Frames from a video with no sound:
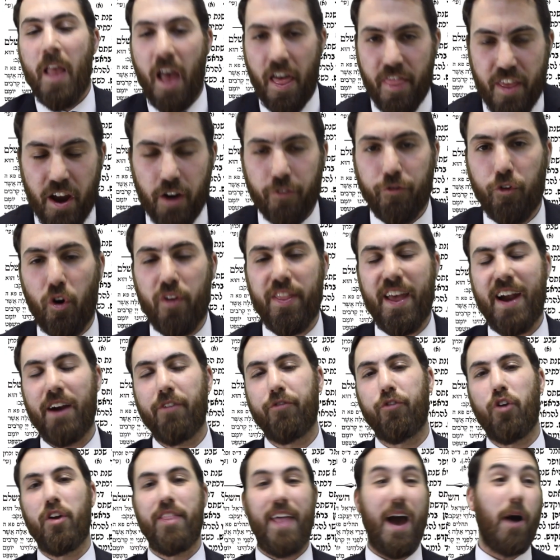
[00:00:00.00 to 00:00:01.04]
And therefore,
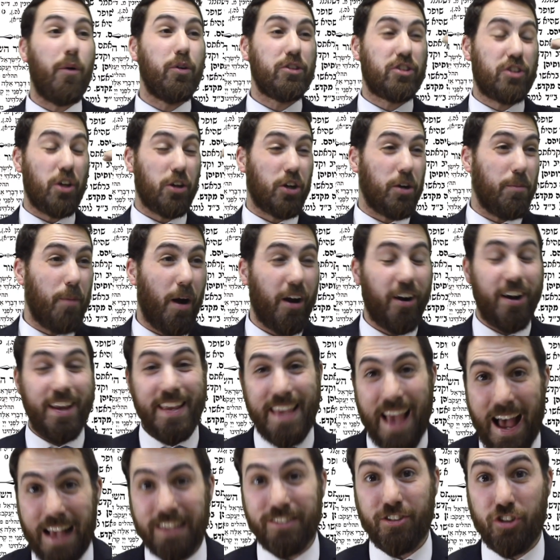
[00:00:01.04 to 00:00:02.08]
therefore, that was the Gemara
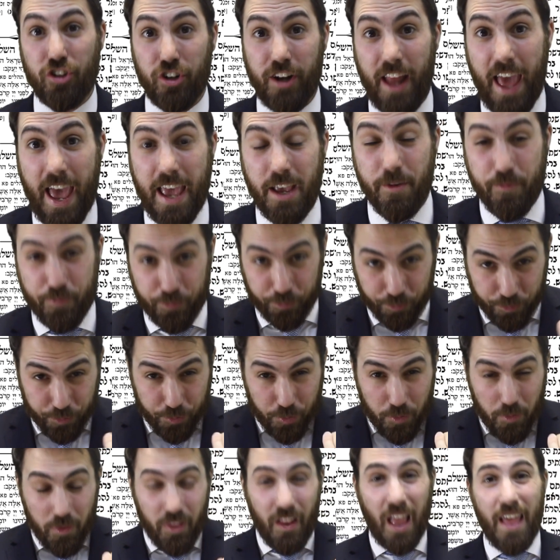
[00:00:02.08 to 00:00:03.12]
yesterday.
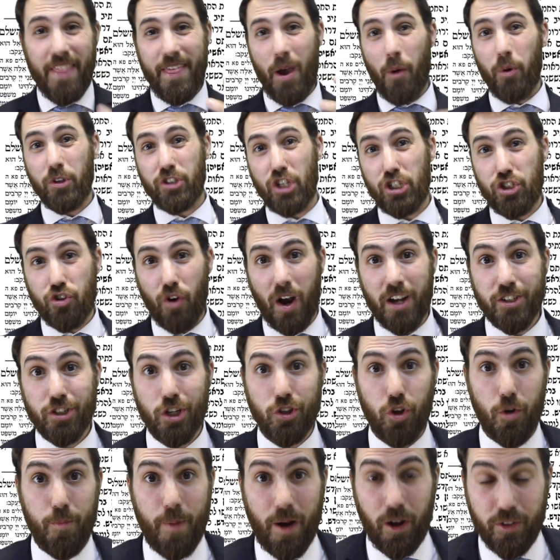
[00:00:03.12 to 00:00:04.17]
That was a drasha
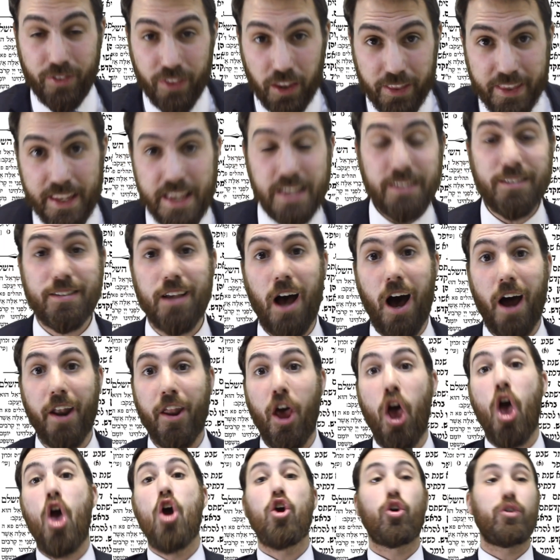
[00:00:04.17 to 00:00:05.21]
talking about Nissan
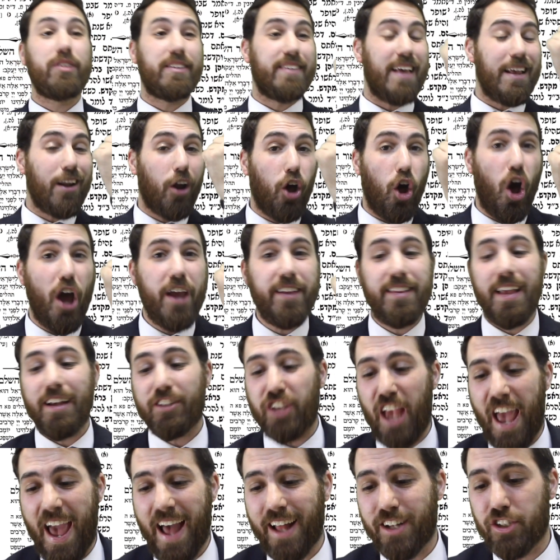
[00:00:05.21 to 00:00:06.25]
because they had Chaydesh
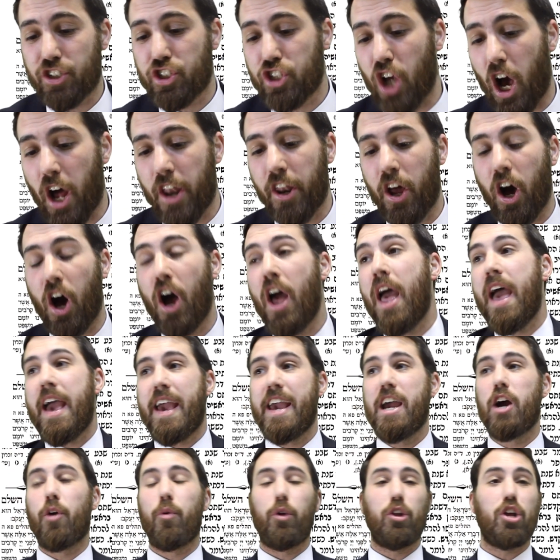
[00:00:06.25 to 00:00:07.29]
and Shana.
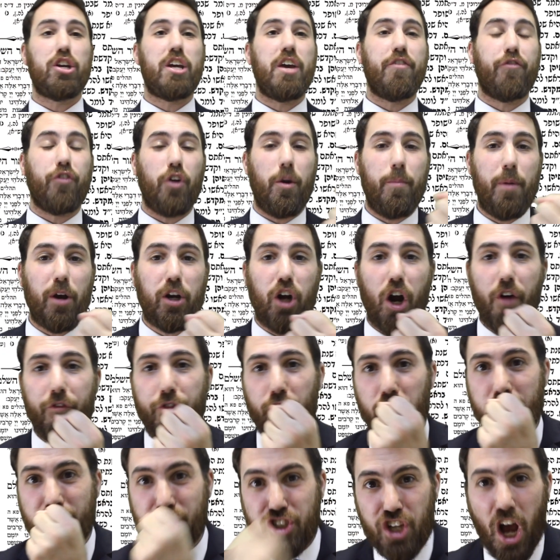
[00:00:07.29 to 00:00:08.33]
Here we're looking for a makar
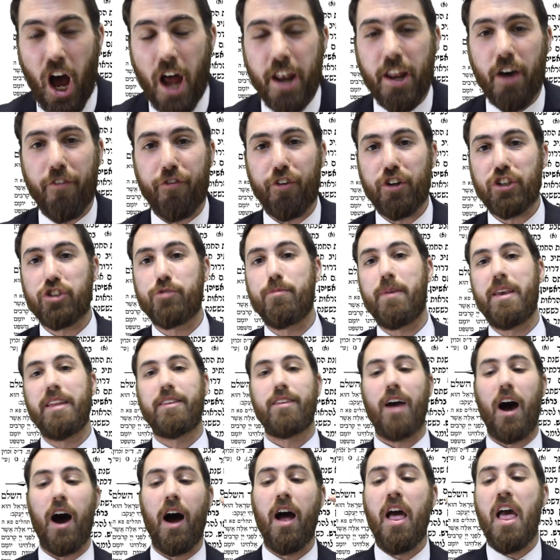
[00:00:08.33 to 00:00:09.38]
for Shana for
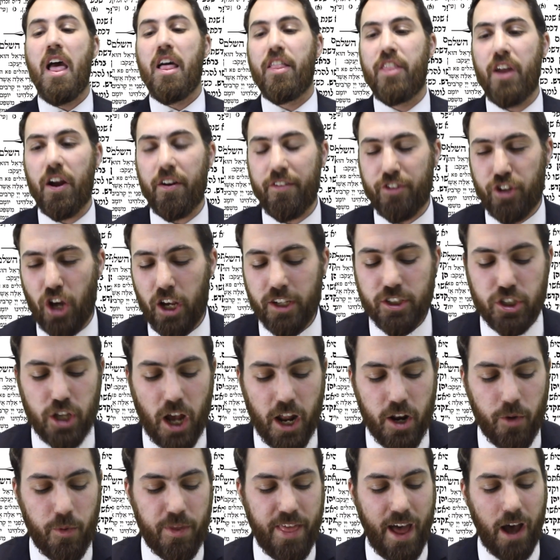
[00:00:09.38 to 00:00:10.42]
Shemitah. There, just
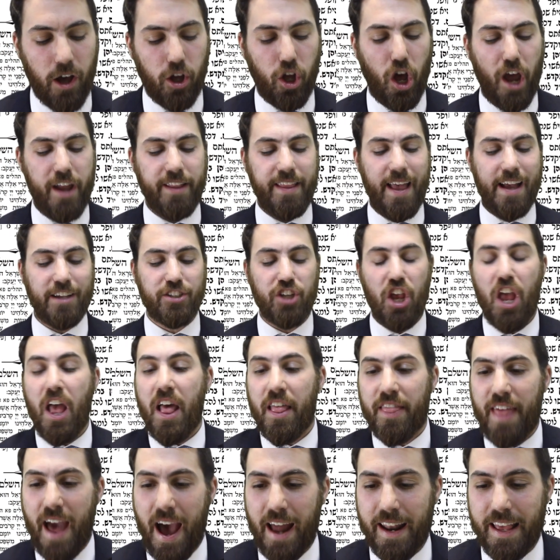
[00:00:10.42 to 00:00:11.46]
Shana without Chaydesh.
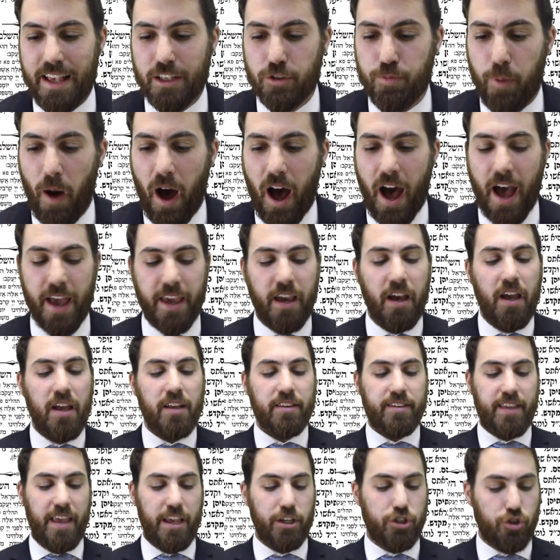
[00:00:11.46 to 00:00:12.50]
That is why.
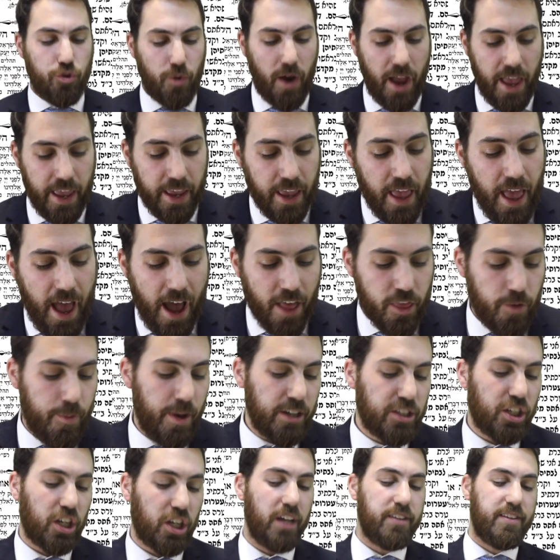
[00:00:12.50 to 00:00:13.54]
Tishrei. And the
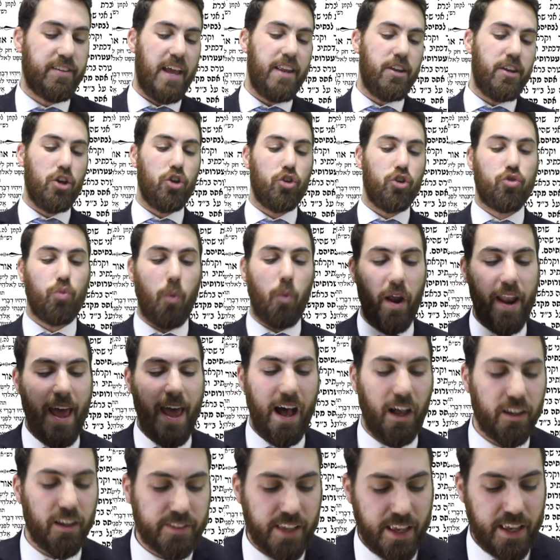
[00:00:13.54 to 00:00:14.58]
mission continues. What
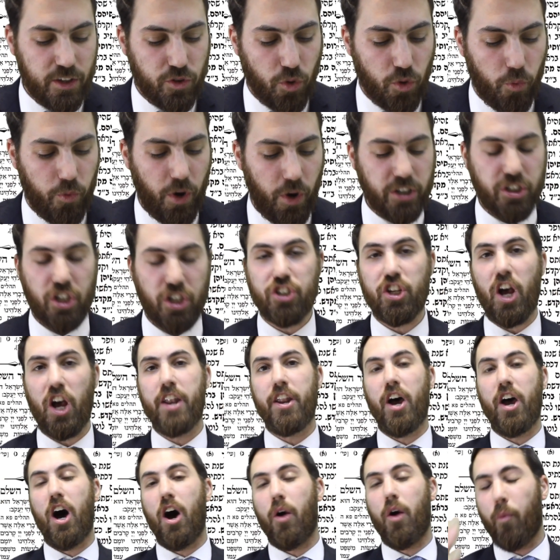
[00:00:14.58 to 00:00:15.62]
else is Rosh
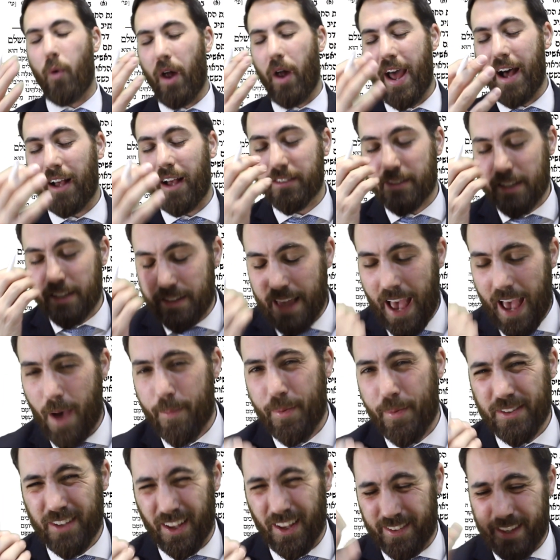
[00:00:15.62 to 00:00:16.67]
Hashanah? What else is
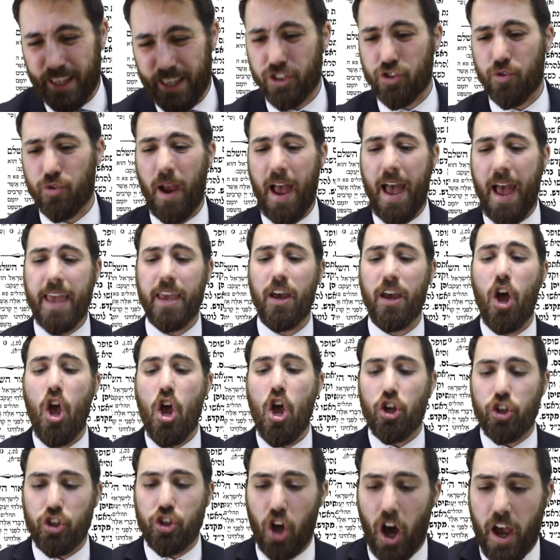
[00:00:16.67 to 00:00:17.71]
happens on Tishrei?
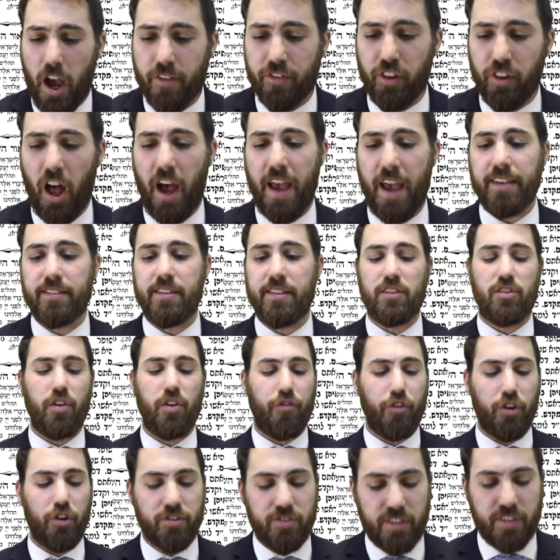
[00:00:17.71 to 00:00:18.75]
Yoivlais is the
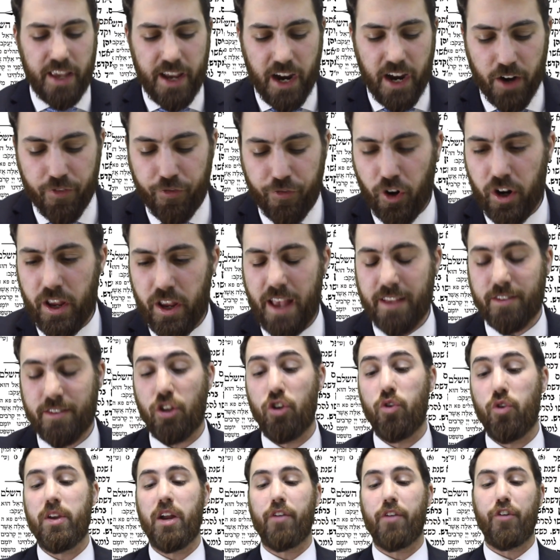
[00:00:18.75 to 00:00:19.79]
first year for is the
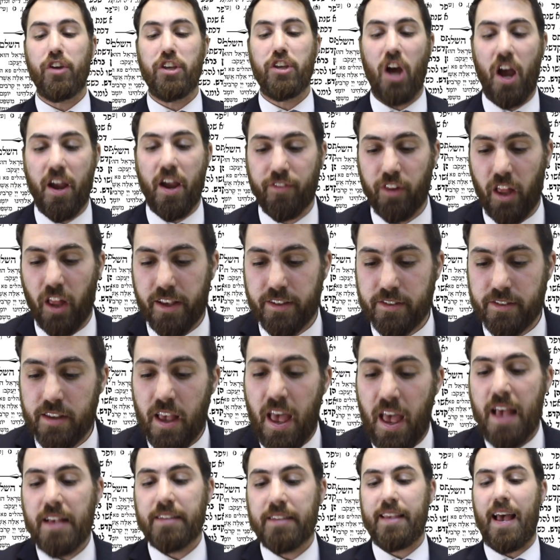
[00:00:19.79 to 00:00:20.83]
new year for Yoivlais.
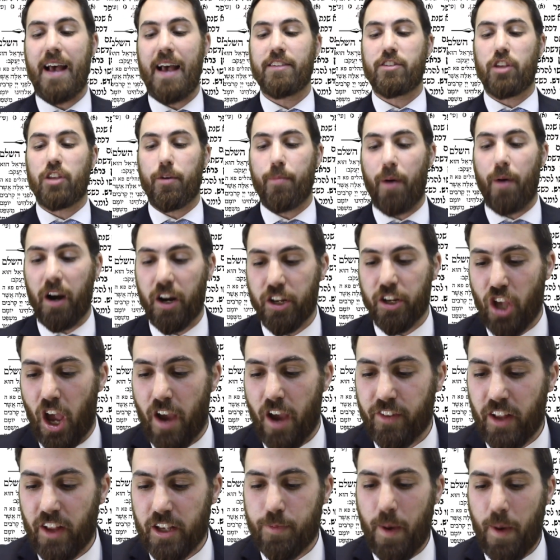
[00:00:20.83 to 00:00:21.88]
Says the Gemara,
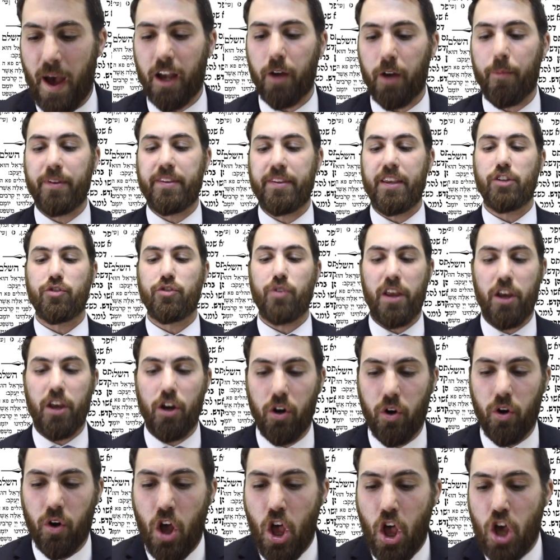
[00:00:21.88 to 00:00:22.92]
Yoivlais b'achab
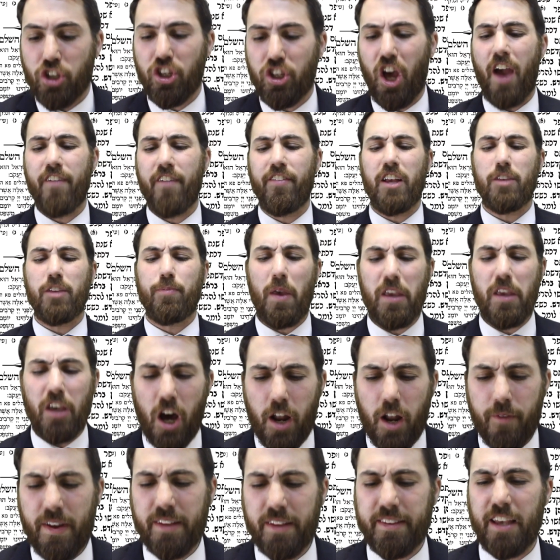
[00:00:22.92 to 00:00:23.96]
b'tishreyu, Yoivlais b'yud
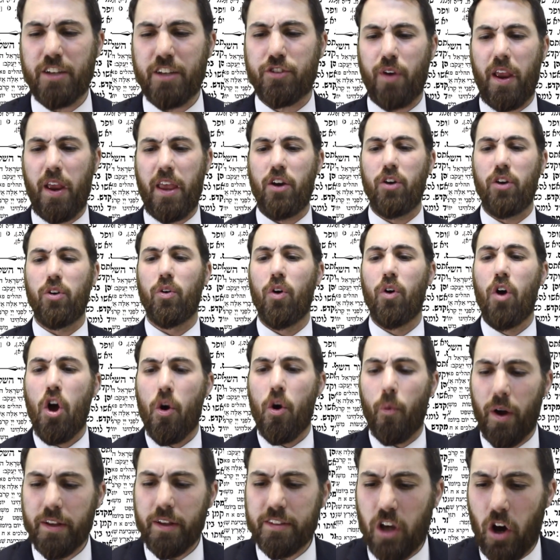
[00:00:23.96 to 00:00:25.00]
b'tishreyu.
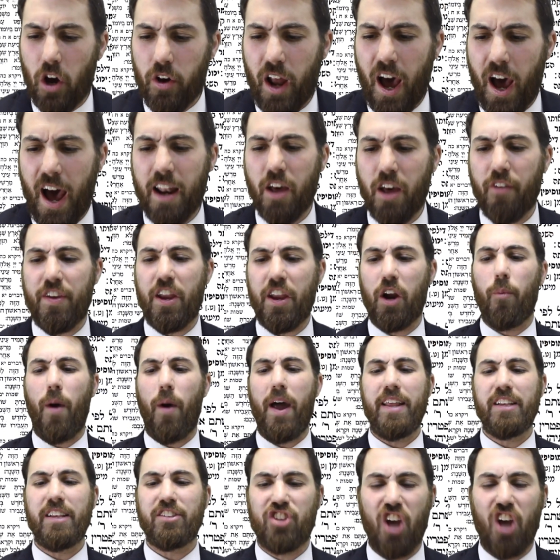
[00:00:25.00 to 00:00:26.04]
What's going on over here?
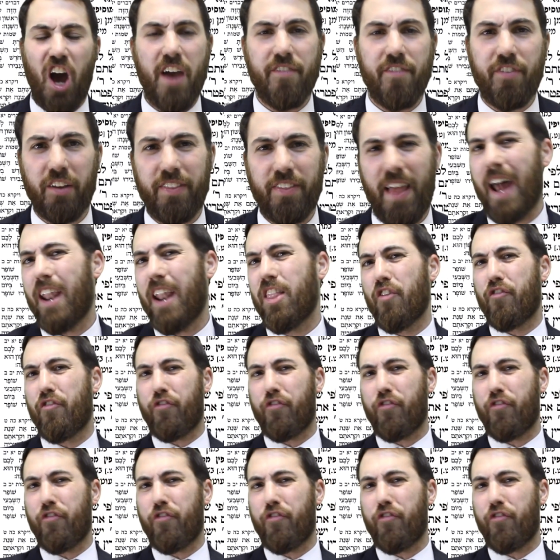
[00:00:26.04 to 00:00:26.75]
When is Yoivl? Not the